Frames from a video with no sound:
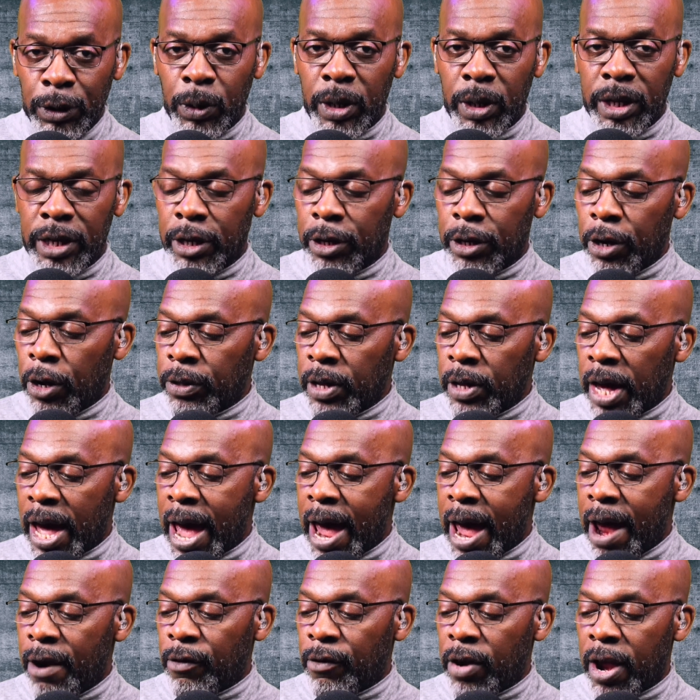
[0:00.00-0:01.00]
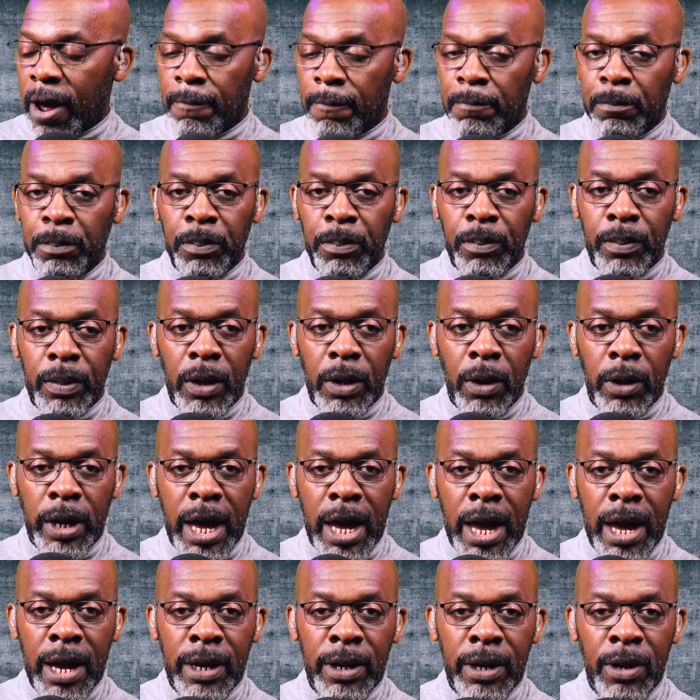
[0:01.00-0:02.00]
look at another area,
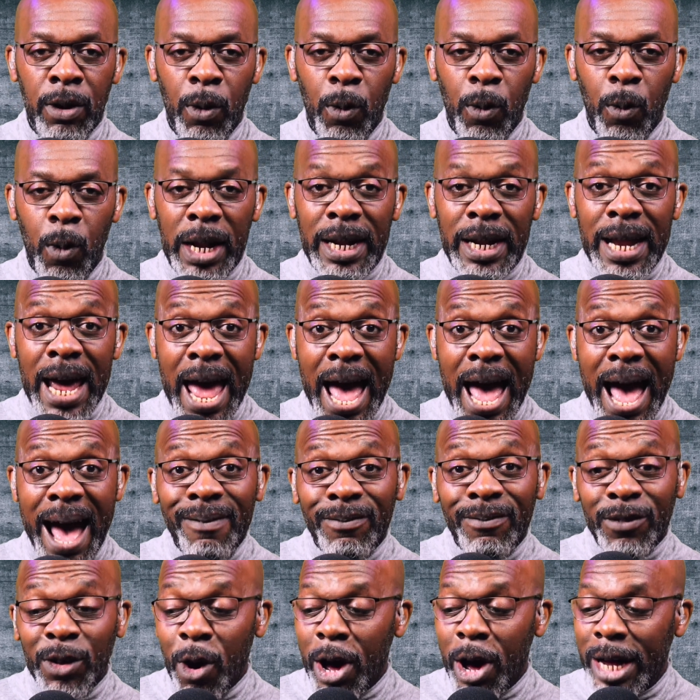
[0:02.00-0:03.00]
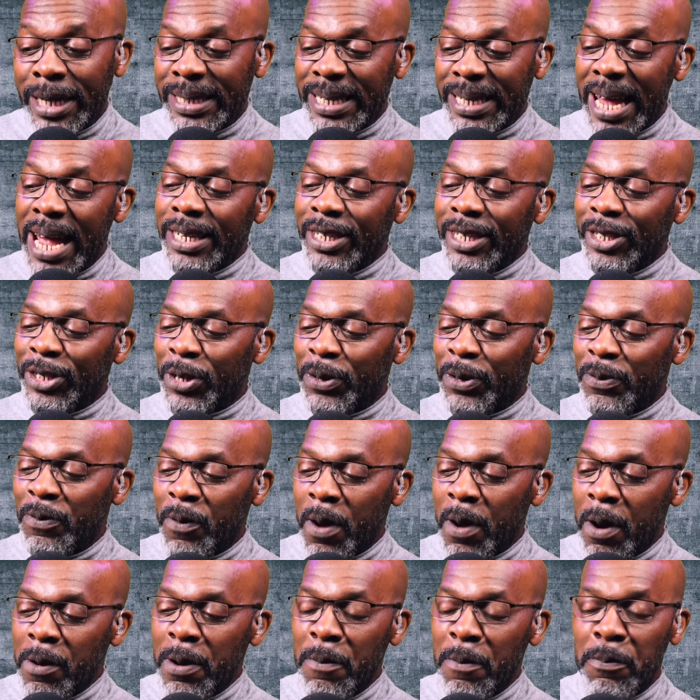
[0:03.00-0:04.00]
okay? While I have your attention,
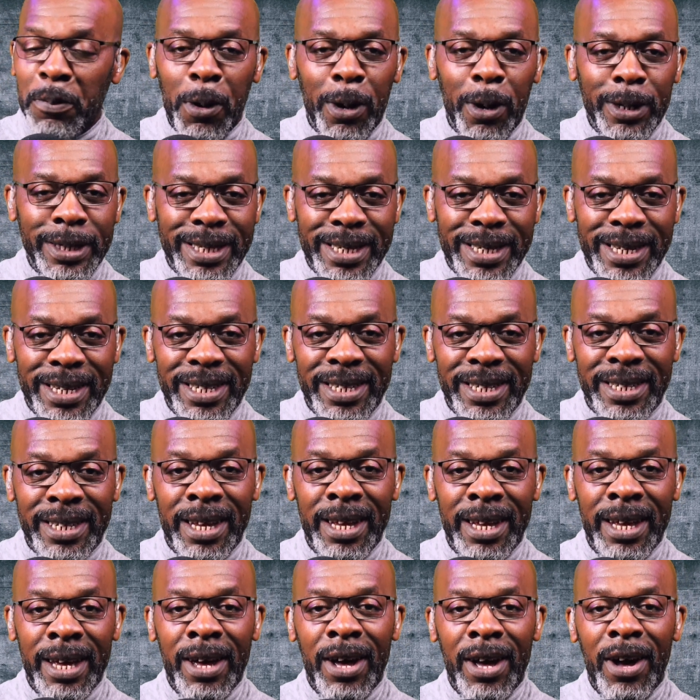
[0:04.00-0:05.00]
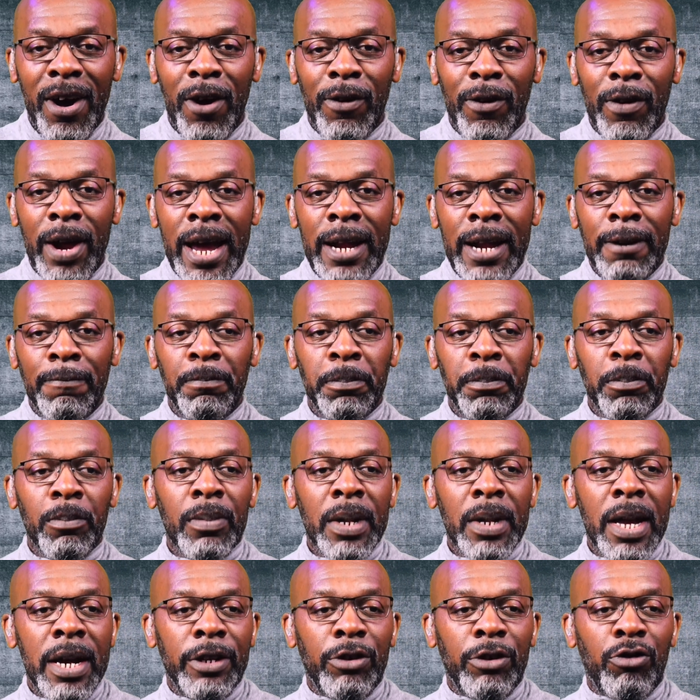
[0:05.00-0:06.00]
very important, all right?
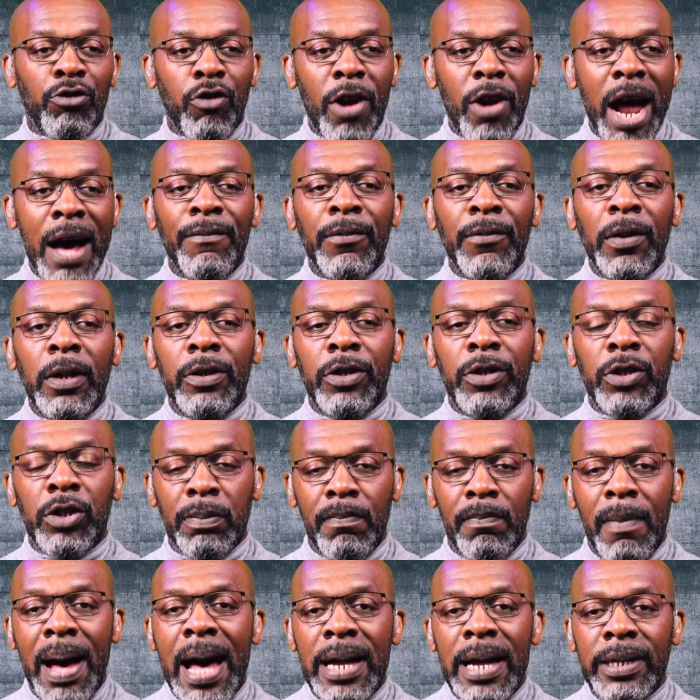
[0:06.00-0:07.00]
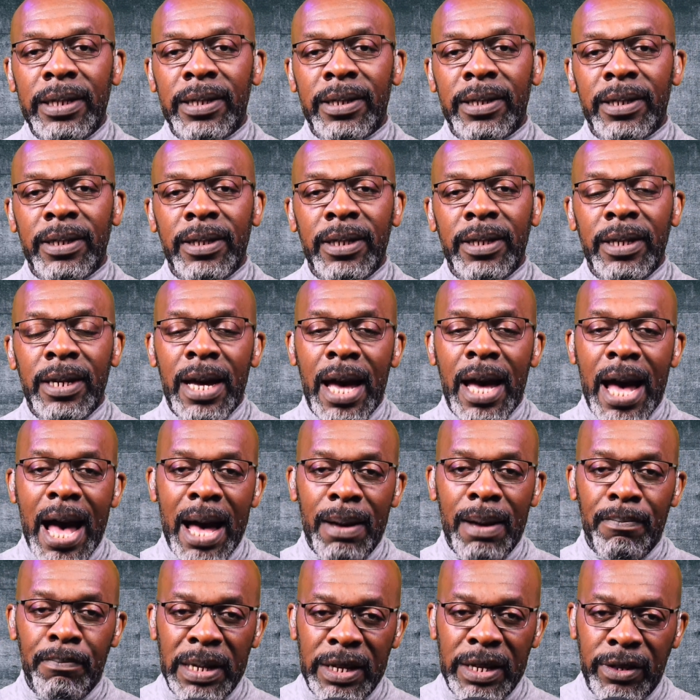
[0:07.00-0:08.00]
Travel smart
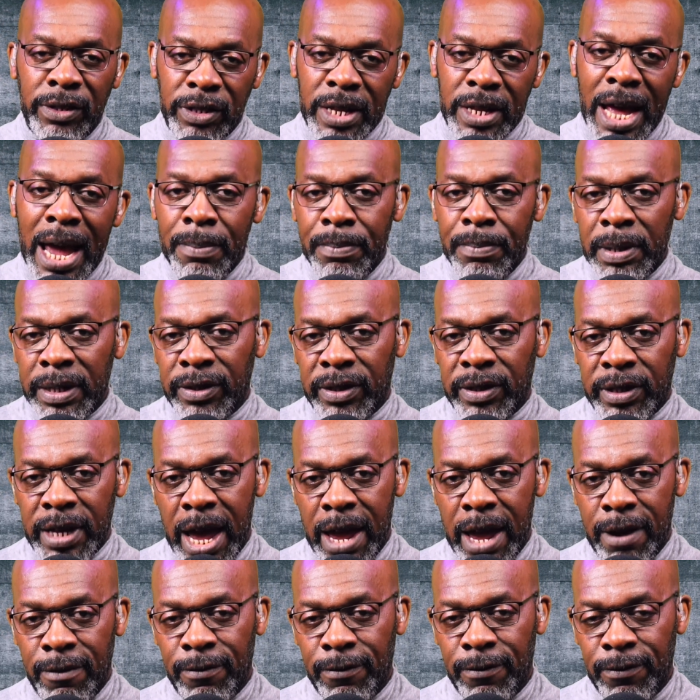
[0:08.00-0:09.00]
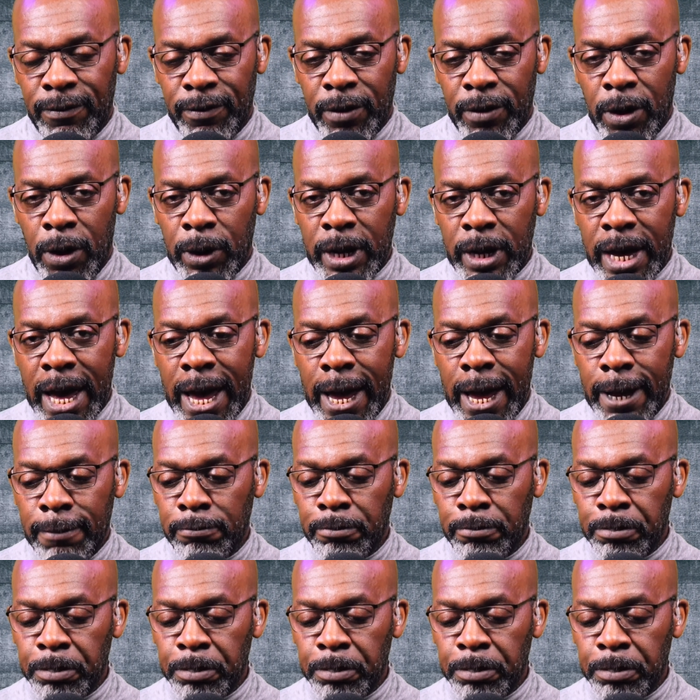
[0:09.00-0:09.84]
and be cyber safe, okay?